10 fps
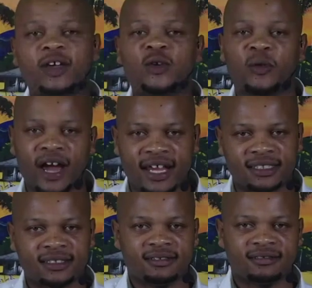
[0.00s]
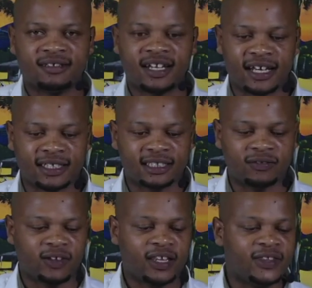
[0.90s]
you write a narrative,
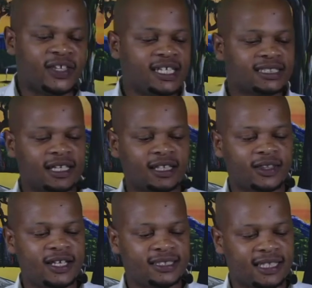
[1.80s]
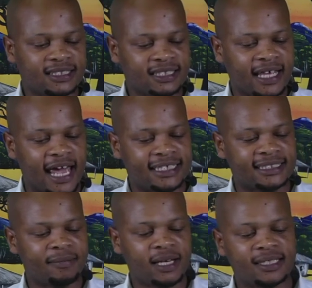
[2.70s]
these are the things that the
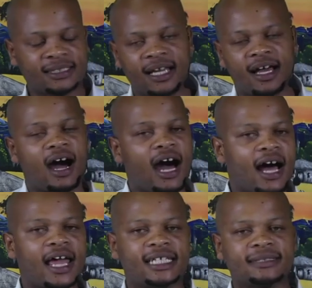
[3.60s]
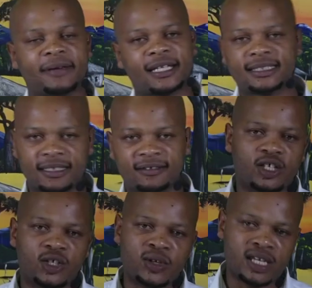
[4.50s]
examiners are expecting.
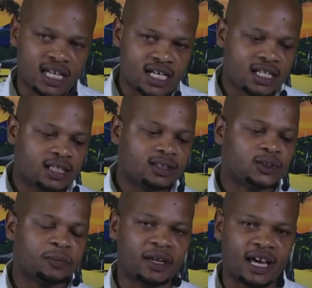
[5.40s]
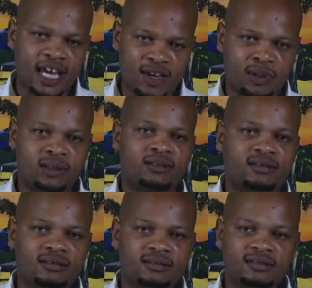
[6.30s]
You need to be able
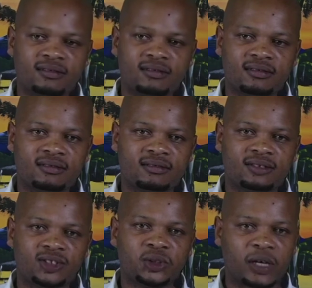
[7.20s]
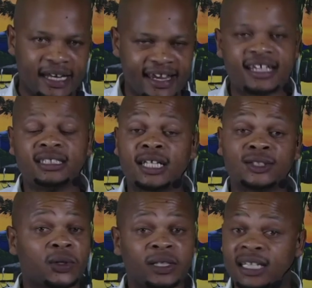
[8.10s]
to create a
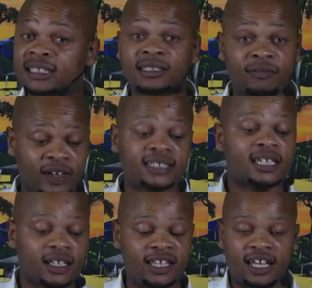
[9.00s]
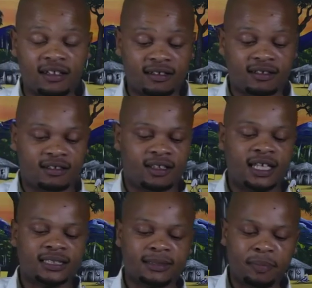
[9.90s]
story. That is the first thing
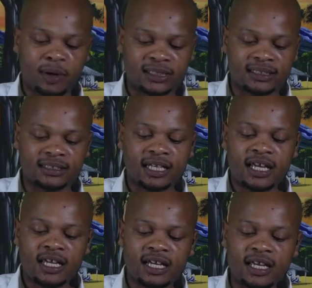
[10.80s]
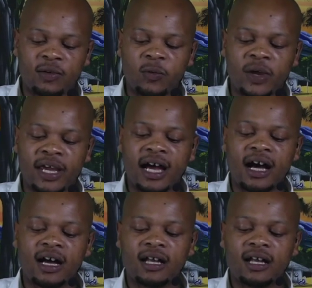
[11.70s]
that is important. We are